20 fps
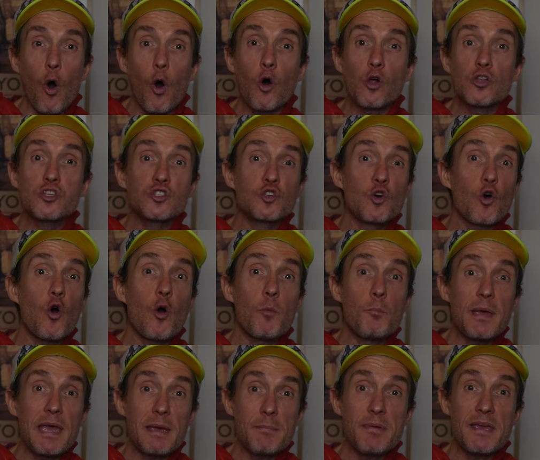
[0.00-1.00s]
Also,
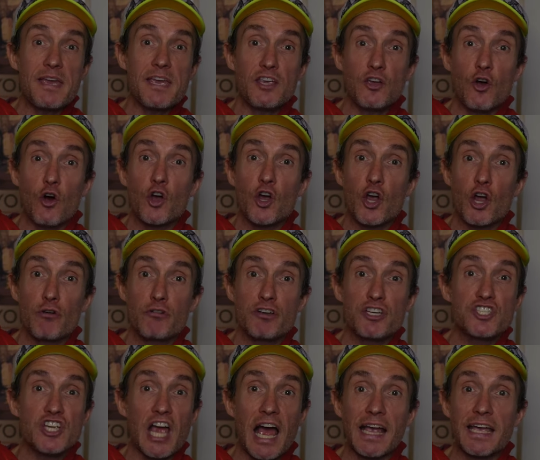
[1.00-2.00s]
maybe your
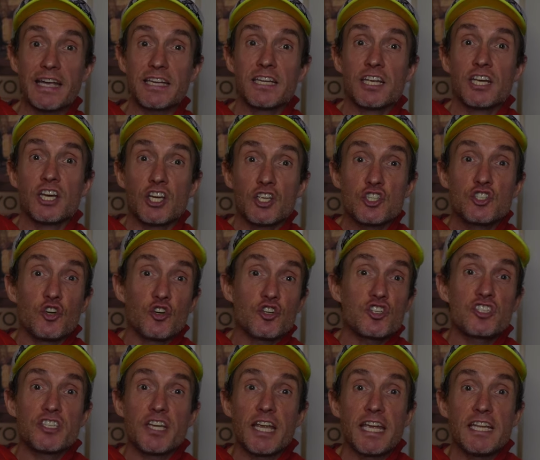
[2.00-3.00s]
current jacket
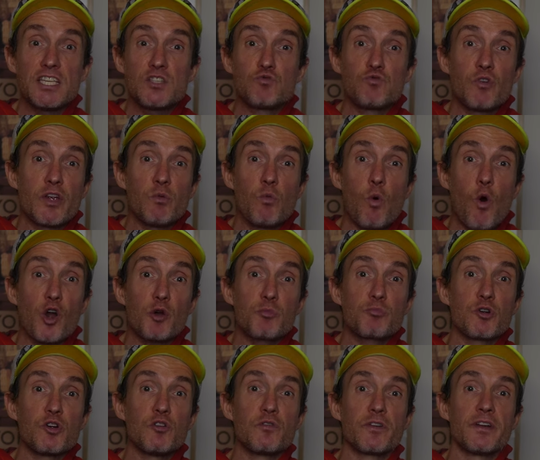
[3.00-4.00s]
just needs
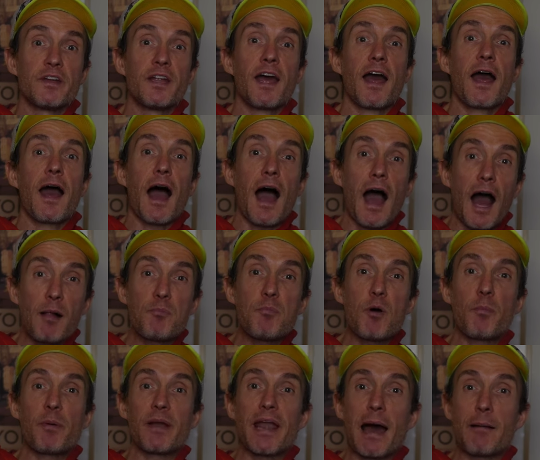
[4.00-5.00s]
re-waterproofing. I'll
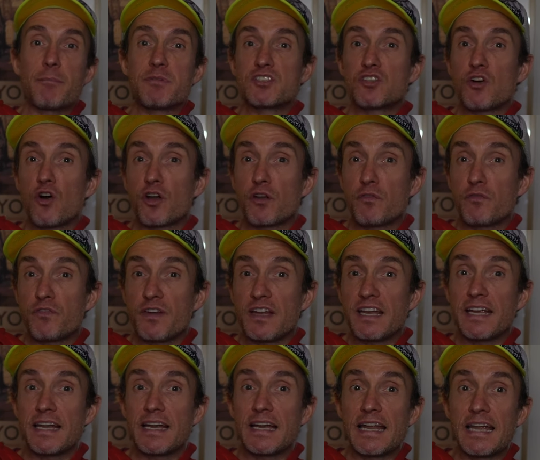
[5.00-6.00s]
pop an Amazon
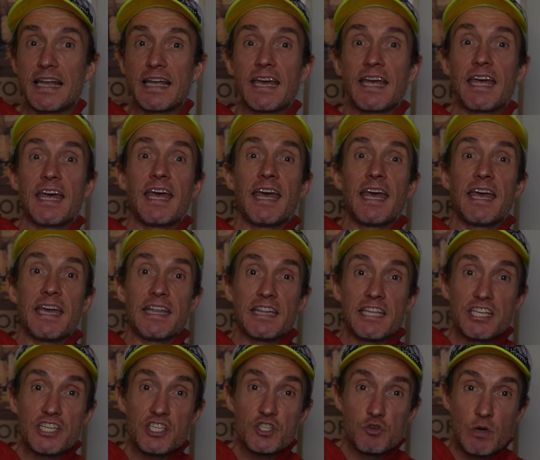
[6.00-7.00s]
affiliate link in the
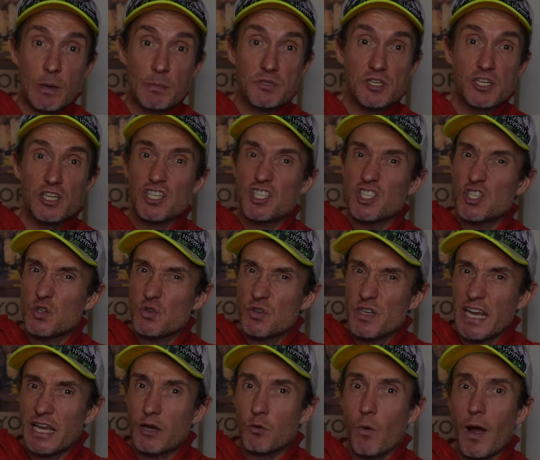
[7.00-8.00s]
description to
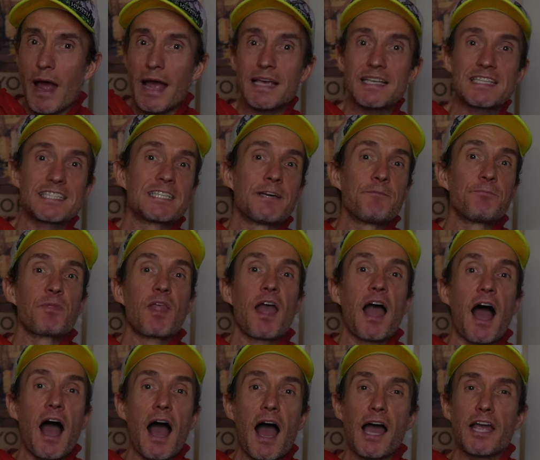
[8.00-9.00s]
Nick Wax.
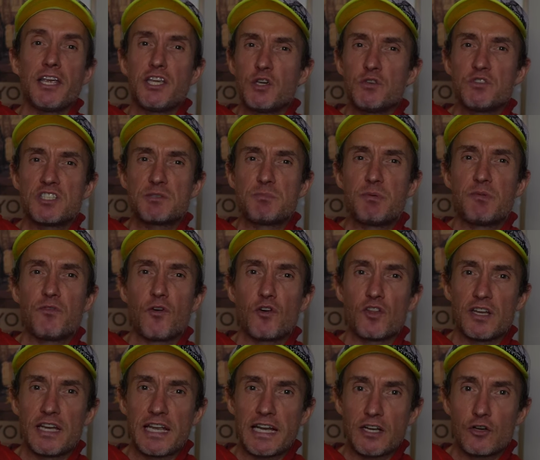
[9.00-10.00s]
I used this before
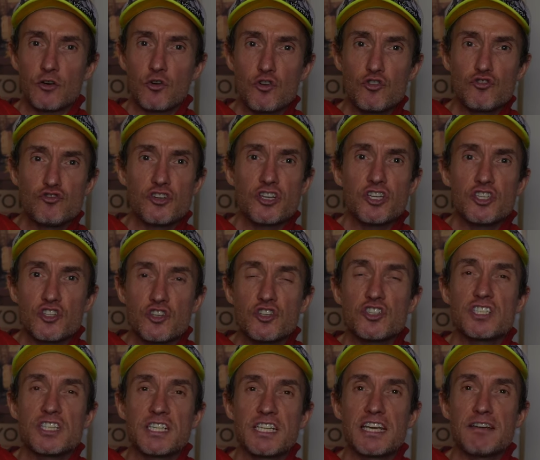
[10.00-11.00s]
the Lakeland 100
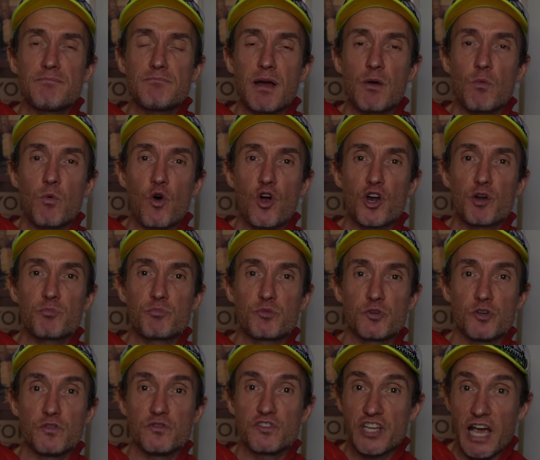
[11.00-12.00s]
just to give my
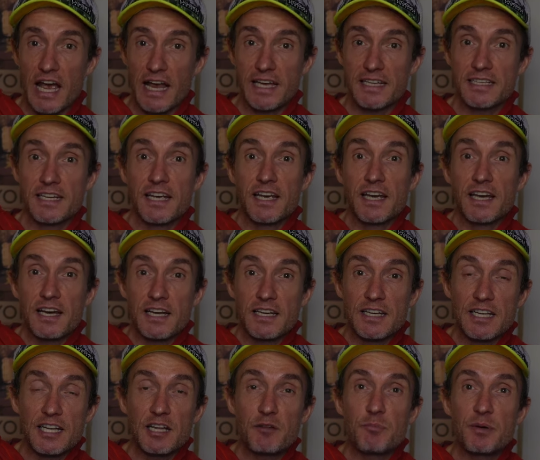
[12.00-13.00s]
waterproof jacket a
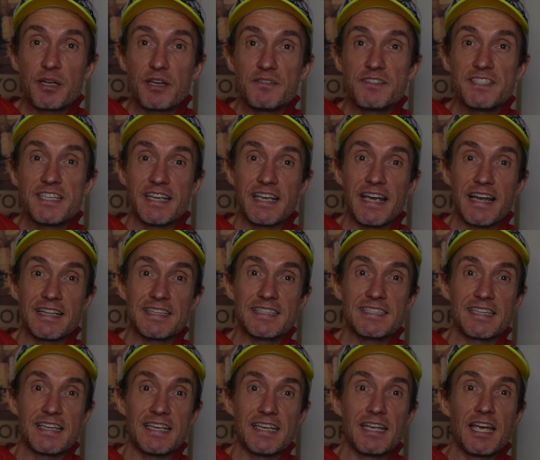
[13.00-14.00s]
little bit of
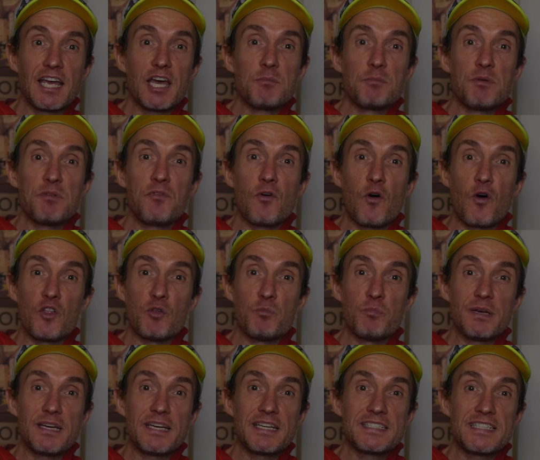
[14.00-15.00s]
TLC before the
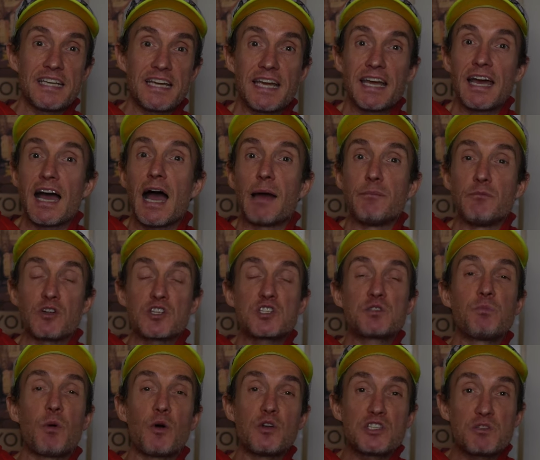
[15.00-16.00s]
big day. I'm not
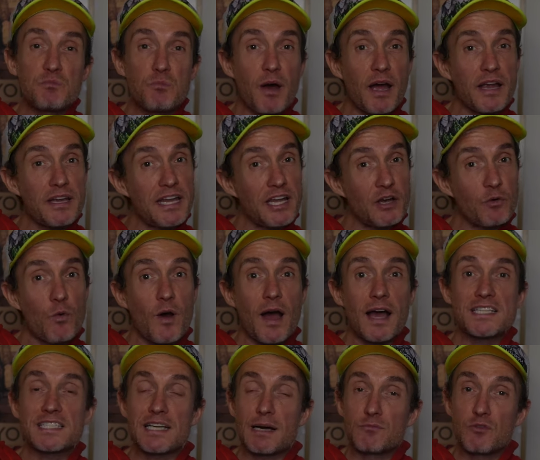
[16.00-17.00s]
sponsored by Nick
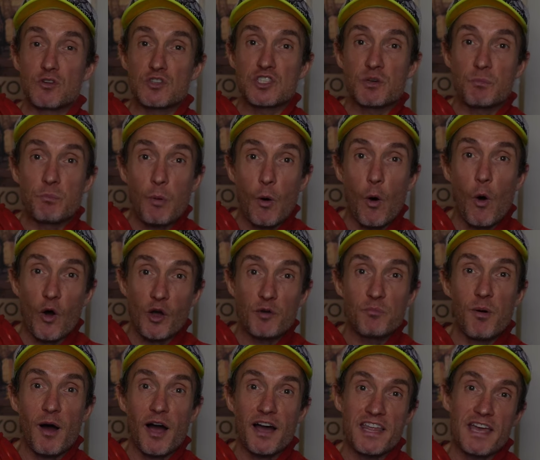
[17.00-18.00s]
Wax. I'm not supported
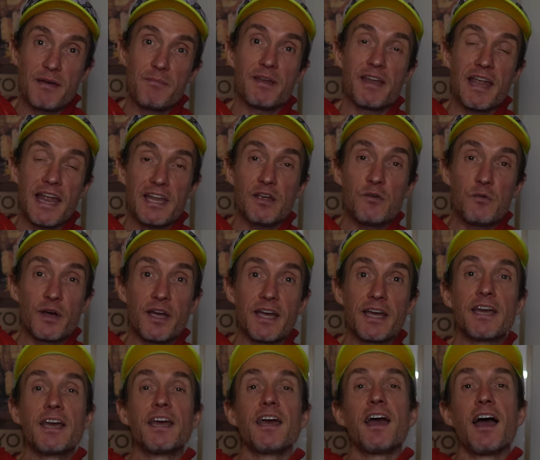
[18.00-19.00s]
by them in any
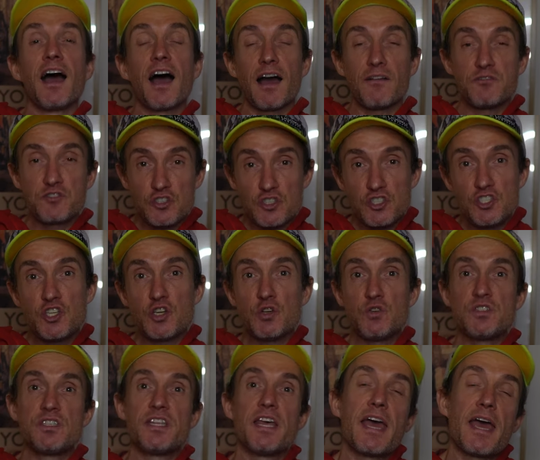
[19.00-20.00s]
way. I've just
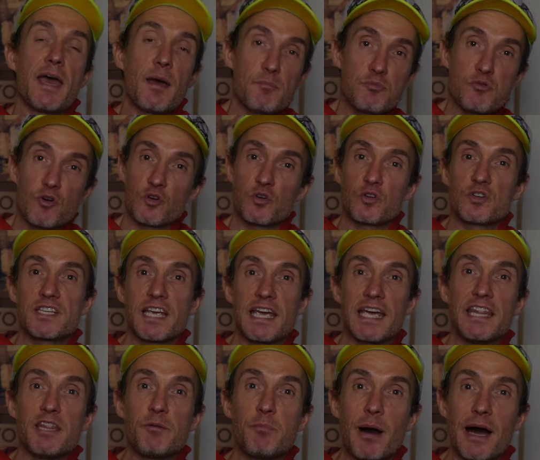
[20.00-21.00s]
used their product
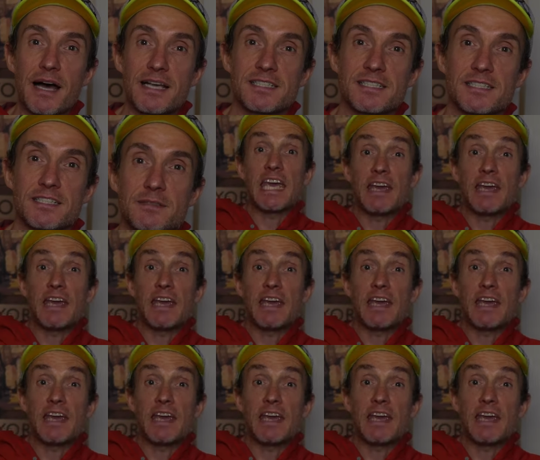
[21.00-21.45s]
in the past.